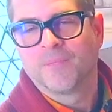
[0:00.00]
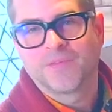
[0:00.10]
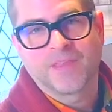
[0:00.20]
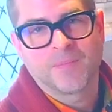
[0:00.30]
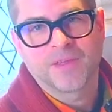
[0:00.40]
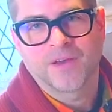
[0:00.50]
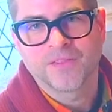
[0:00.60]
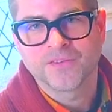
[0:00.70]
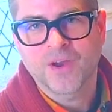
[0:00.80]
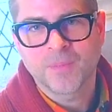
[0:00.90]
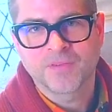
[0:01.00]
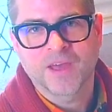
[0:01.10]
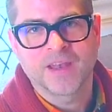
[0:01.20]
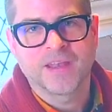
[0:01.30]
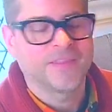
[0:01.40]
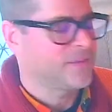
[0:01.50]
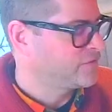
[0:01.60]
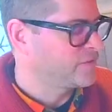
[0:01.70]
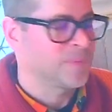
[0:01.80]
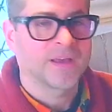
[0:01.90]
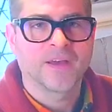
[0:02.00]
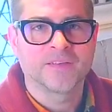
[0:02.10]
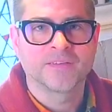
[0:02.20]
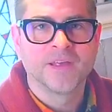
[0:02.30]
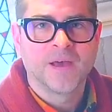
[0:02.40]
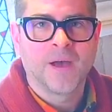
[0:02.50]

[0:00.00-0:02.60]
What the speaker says: Same thing on the sharp side, and that's just because